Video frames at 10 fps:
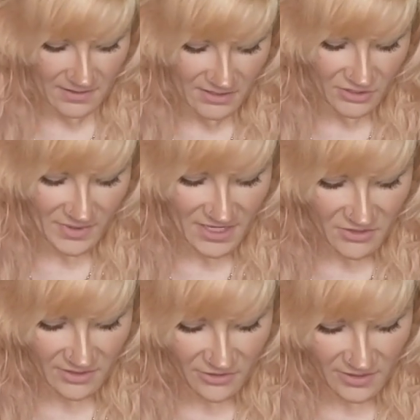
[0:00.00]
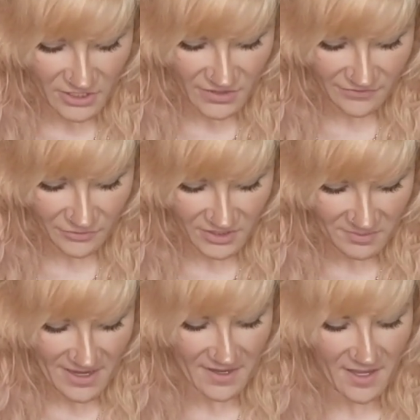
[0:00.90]
So wait, you literally just fold this
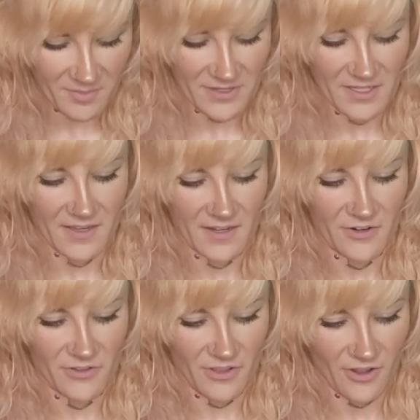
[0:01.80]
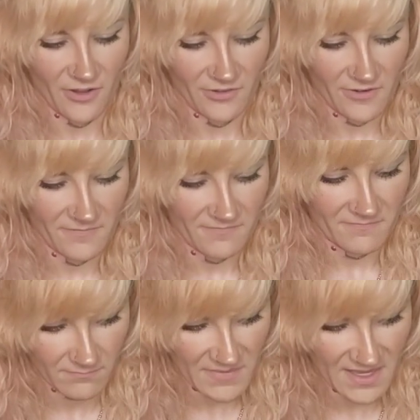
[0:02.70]
back up and tuck it under the collar?
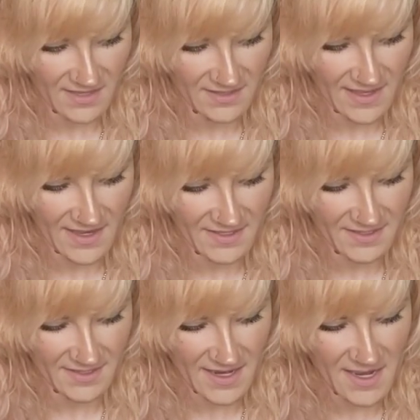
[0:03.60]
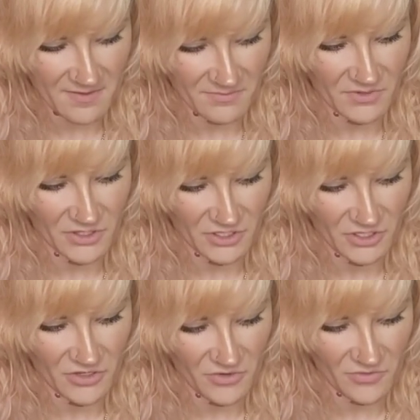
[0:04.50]
Because that seems
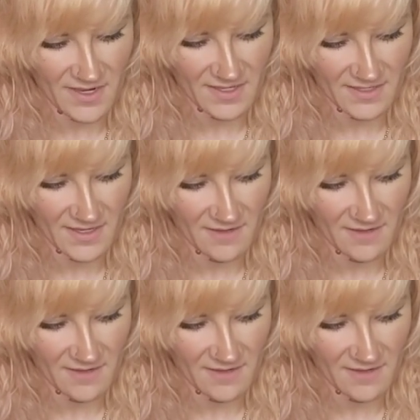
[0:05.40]
too easy.